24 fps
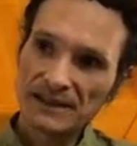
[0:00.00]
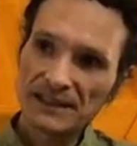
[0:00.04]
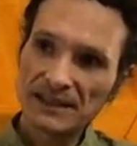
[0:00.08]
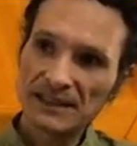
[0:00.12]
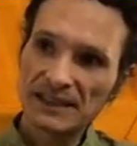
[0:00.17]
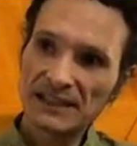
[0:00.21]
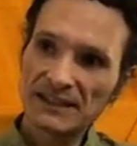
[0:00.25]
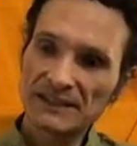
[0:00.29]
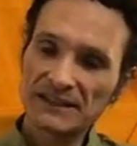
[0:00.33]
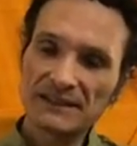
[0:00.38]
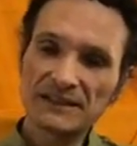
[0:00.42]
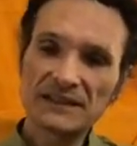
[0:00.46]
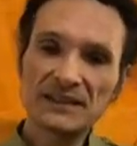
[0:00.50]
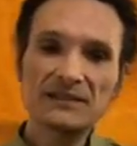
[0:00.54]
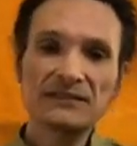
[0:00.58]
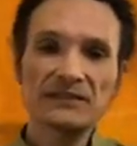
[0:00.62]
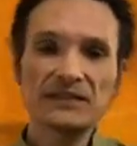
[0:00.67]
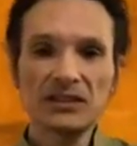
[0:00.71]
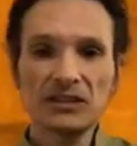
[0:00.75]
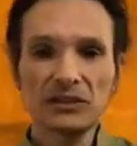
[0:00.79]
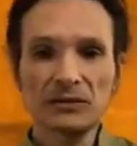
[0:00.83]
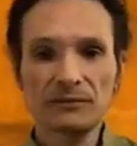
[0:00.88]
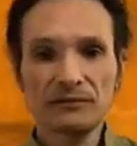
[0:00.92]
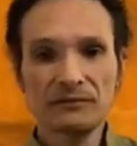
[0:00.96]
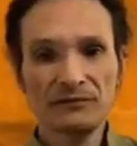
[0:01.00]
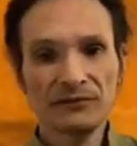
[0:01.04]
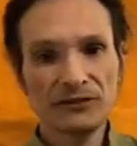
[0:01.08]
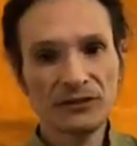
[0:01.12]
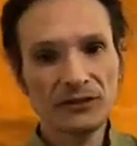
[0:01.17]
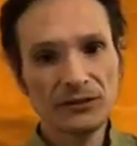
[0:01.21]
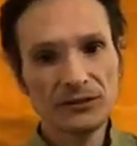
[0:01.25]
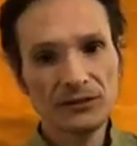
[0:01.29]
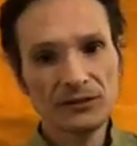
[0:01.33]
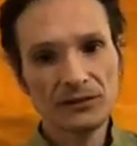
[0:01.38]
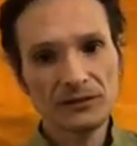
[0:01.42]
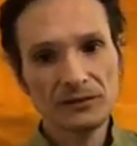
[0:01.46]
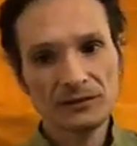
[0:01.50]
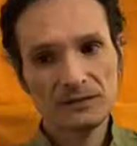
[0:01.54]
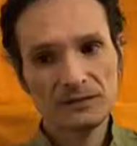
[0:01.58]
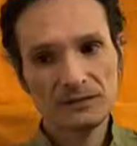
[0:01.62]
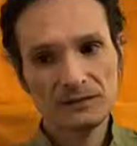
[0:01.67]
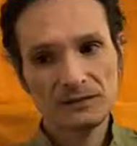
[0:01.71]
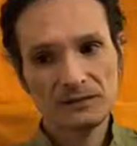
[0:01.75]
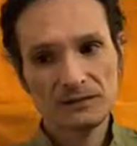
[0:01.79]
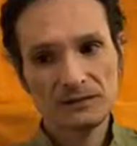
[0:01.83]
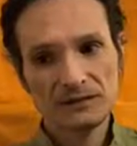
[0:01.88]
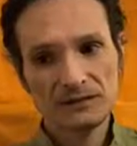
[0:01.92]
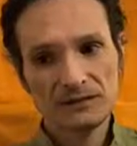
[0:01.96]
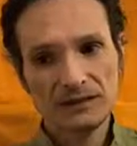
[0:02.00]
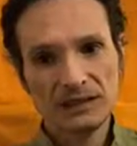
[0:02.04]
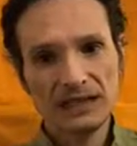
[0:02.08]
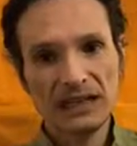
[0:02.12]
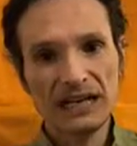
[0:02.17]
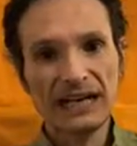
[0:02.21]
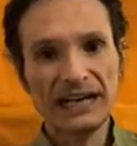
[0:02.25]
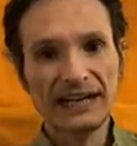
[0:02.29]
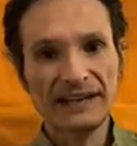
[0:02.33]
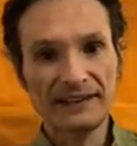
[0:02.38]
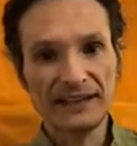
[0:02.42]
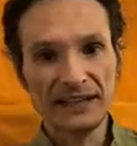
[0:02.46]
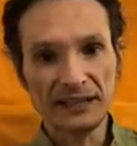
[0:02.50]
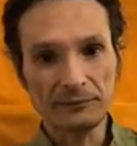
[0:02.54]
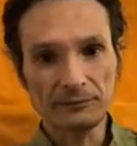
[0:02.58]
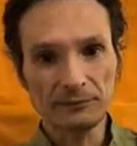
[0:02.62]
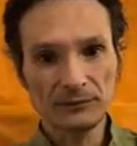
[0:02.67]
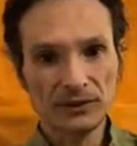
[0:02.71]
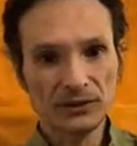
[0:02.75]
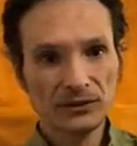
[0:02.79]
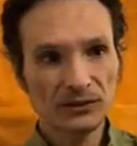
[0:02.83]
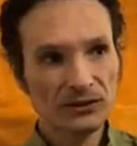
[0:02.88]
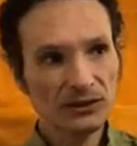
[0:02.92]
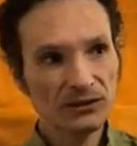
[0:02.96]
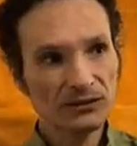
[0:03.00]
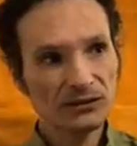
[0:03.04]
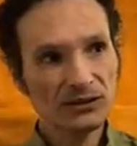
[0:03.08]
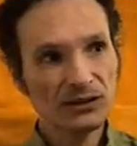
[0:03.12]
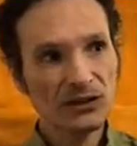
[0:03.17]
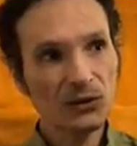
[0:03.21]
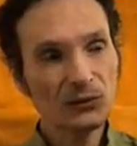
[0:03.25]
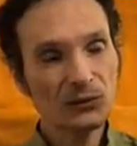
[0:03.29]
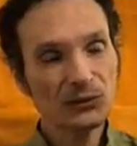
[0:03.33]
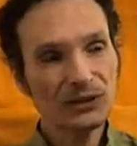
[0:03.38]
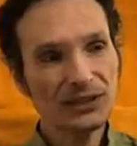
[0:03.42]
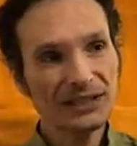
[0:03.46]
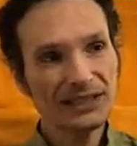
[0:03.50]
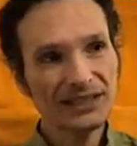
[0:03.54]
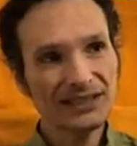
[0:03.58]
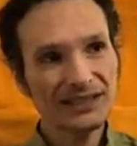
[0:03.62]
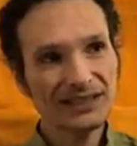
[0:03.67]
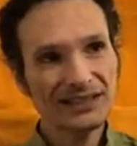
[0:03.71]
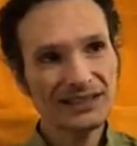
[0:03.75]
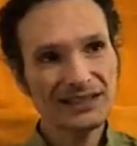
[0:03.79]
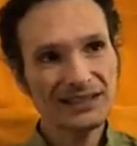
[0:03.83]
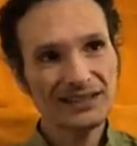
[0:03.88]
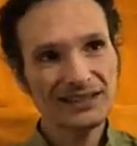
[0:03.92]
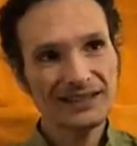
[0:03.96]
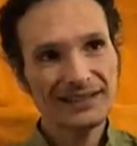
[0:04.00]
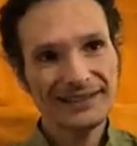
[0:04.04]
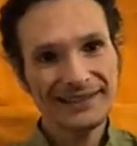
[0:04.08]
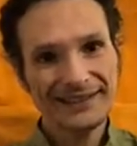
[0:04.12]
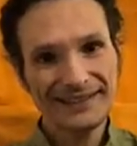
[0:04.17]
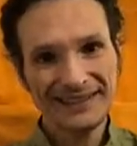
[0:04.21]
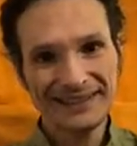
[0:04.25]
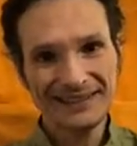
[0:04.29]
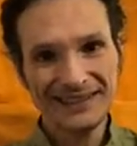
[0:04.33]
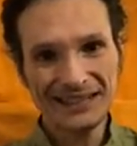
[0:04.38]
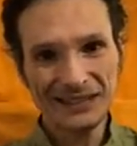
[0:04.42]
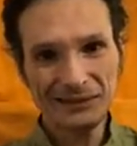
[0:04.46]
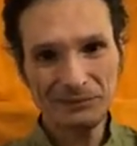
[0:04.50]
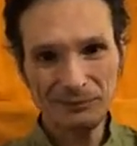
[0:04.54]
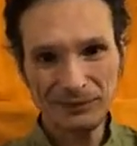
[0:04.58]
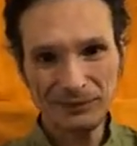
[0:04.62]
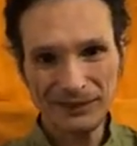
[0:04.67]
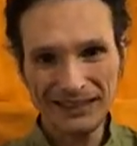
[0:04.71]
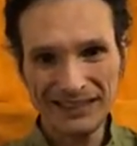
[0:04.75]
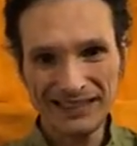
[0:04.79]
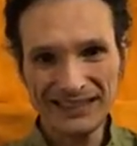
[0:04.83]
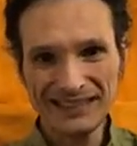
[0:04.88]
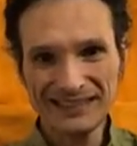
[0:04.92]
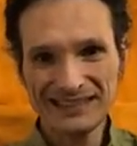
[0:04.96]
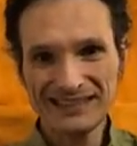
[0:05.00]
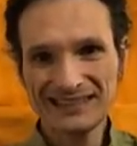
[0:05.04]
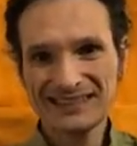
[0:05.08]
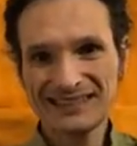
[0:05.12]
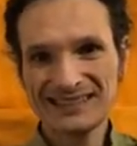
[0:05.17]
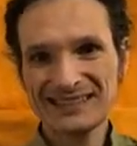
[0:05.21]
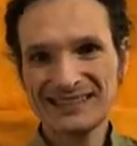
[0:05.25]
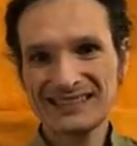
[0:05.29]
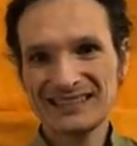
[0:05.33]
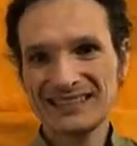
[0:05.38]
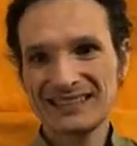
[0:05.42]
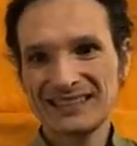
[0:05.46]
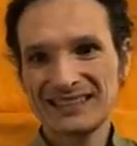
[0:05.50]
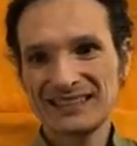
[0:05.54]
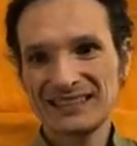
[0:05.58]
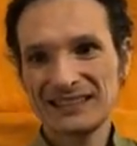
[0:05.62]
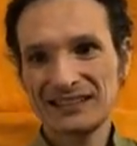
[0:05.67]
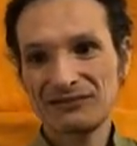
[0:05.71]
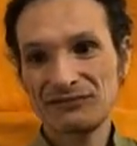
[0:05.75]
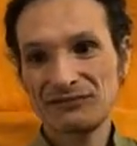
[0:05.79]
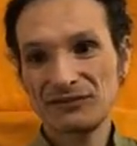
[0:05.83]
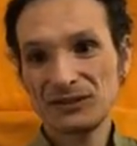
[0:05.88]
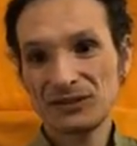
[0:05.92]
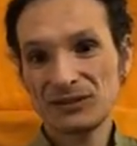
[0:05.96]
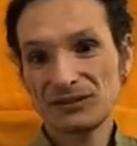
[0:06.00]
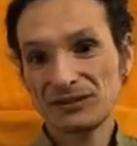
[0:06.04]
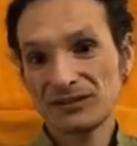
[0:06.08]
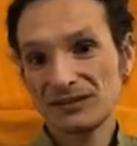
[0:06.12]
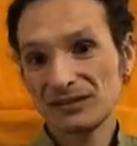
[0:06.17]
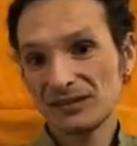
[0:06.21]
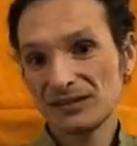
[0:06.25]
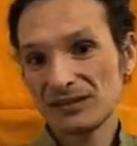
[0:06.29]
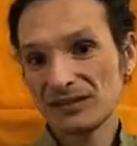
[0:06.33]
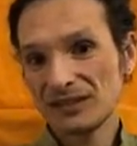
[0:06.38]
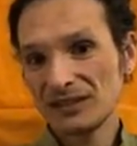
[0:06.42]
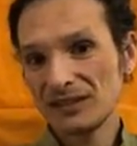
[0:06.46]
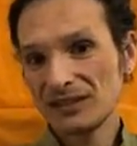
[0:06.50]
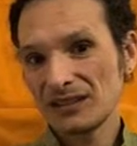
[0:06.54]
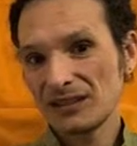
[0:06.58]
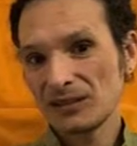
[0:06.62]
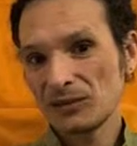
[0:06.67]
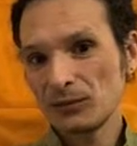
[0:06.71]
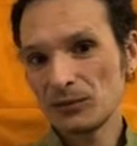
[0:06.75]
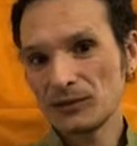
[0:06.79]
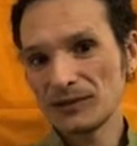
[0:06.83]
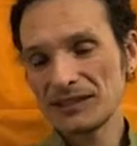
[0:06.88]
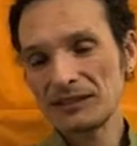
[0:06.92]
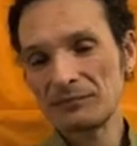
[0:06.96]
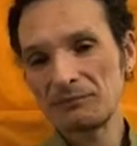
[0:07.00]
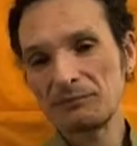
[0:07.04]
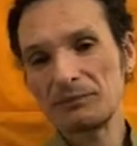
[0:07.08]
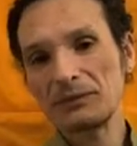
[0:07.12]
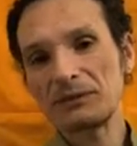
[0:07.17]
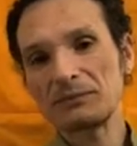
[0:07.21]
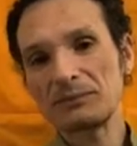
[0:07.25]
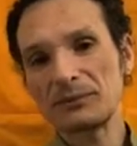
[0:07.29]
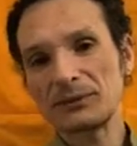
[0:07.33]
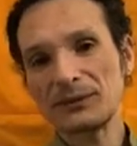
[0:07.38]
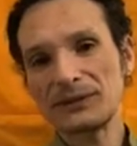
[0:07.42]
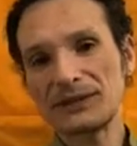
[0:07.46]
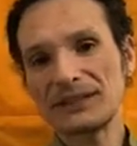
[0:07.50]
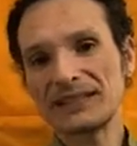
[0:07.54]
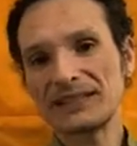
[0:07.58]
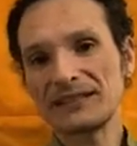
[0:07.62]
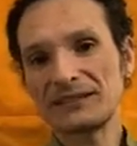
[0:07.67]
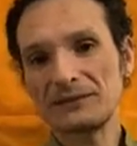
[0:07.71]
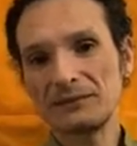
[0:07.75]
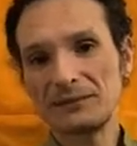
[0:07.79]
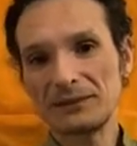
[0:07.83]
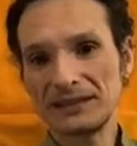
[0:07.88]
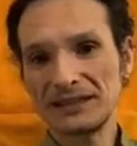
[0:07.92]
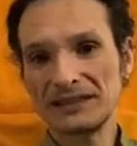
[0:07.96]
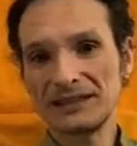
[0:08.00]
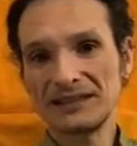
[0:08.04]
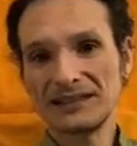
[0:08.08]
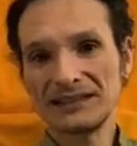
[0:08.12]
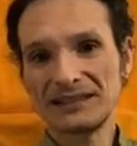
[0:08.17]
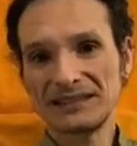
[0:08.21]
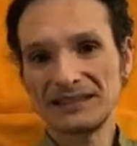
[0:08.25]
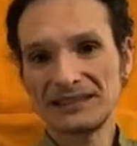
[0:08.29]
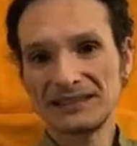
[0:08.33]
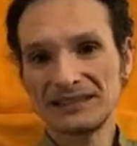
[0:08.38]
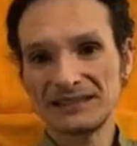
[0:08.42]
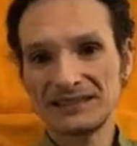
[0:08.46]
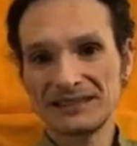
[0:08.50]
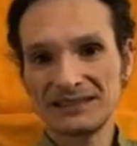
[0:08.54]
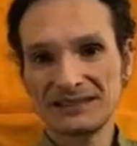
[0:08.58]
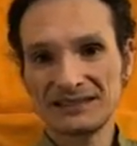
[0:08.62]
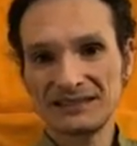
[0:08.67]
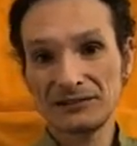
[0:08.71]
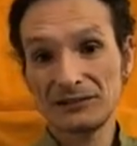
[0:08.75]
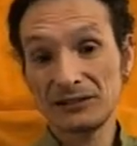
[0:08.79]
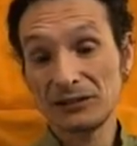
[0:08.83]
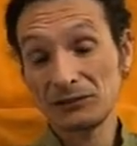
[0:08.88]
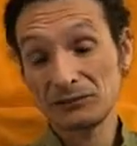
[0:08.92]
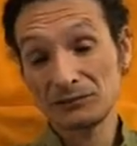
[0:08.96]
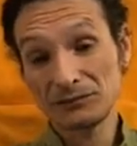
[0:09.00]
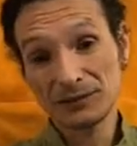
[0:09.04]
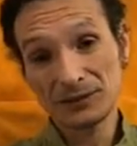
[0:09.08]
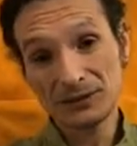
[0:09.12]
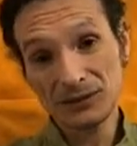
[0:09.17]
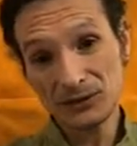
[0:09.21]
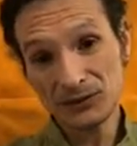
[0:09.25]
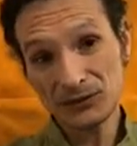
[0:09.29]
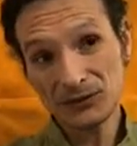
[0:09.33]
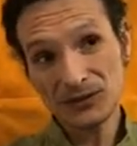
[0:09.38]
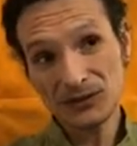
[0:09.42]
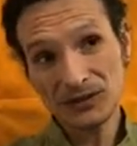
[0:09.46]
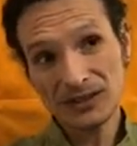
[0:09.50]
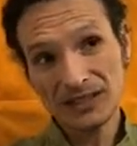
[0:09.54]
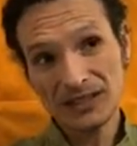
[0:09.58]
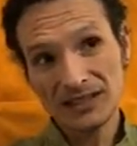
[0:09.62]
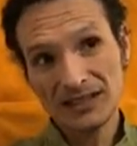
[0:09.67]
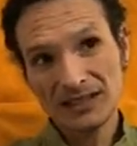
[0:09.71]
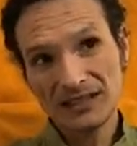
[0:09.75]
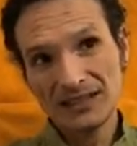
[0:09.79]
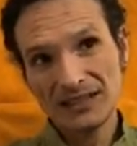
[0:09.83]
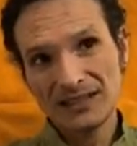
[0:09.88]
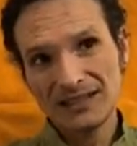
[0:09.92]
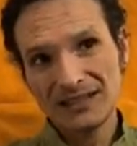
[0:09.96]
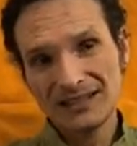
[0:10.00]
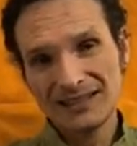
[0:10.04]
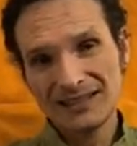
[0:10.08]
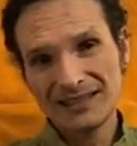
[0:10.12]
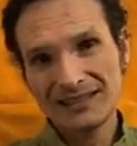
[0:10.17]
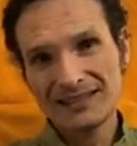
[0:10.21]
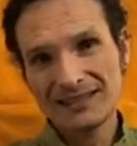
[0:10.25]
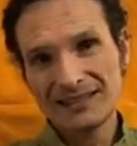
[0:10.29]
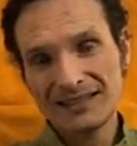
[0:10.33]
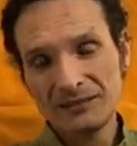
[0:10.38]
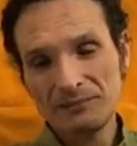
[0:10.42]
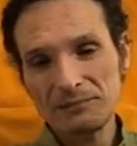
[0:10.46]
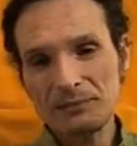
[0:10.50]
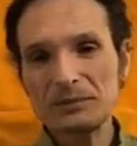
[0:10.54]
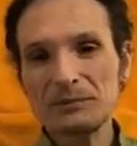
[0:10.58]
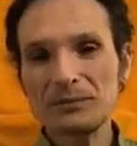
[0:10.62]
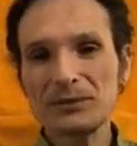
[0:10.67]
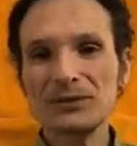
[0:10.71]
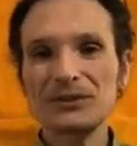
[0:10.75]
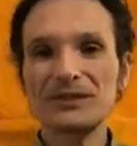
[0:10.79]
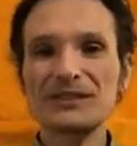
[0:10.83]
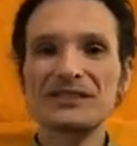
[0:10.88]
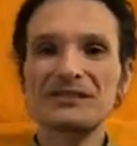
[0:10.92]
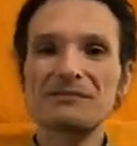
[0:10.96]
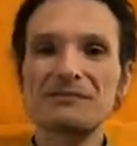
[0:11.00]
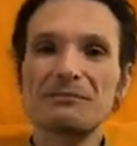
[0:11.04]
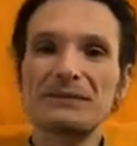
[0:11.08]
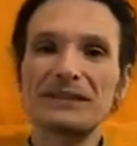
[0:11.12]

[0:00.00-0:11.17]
can develop for adapt, not only in a place, if not with the people that we around, because the people is